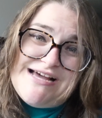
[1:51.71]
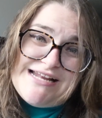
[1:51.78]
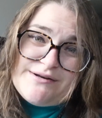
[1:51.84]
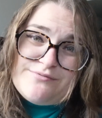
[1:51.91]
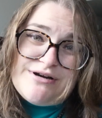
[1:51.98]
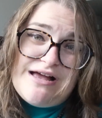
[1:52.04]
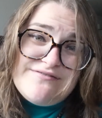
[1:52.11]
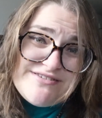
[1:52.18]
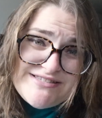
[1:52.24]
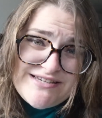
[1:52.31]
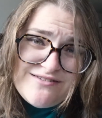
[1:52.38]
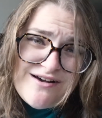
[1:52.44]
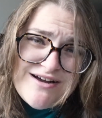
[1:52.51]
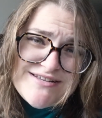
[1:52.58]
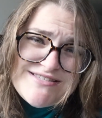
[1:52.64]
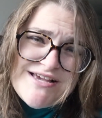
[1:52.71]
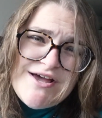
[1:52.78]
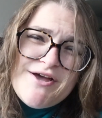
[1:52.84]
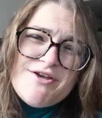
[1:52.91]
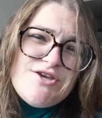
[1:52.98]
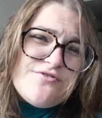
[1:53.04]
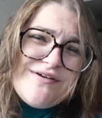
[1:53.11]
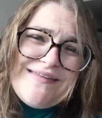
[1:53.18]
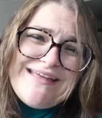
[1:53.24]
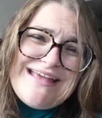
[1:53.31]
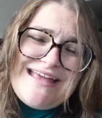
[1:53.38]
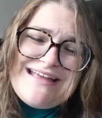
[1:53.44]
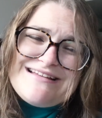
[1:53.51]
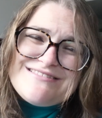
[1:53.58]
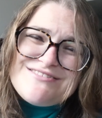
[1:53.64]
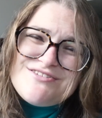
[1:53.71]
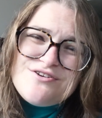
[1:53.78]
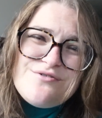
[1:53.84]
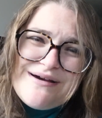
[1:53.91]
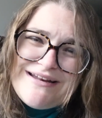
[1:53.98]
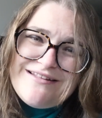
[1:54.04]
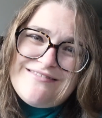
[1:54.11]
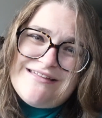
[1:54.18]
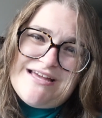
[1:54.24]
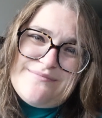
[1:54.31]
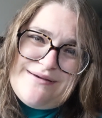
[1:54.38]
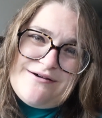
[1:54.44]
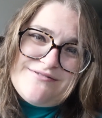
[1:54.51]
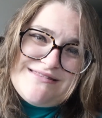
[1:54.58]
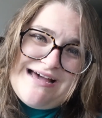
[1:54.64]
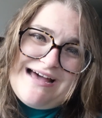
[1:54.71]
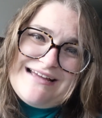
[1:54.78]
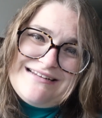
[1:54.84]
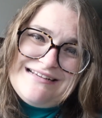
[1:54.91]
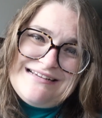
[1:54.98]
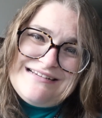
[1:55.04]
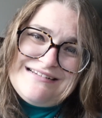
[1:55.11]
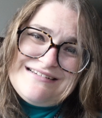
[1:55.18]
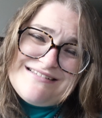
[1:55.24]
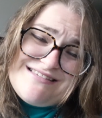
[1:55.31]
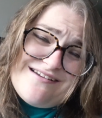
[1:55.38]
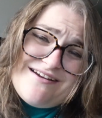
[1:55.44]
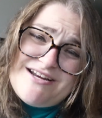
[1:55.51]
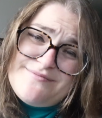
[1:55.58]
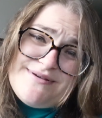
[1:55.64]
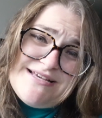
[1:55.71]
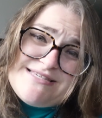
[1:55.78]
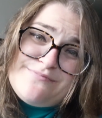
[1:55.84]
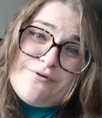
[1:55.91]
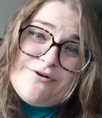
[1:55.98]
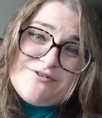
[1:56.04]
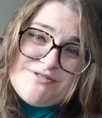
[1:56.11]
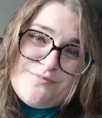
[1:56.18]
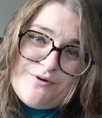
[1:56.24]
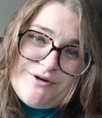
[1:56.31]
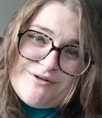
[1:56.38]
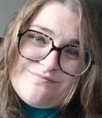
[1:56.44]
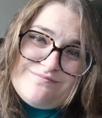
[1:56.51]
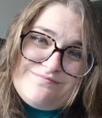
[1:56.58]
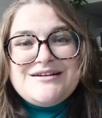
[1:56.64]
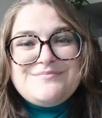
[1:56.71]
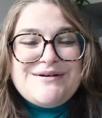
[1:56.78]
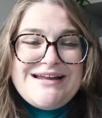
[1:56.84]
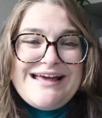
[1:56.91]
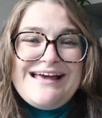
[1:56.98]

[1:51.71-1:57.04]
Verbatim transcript: data privacy laws, you really can't do anything about that. Sorry to be a spoil sport. But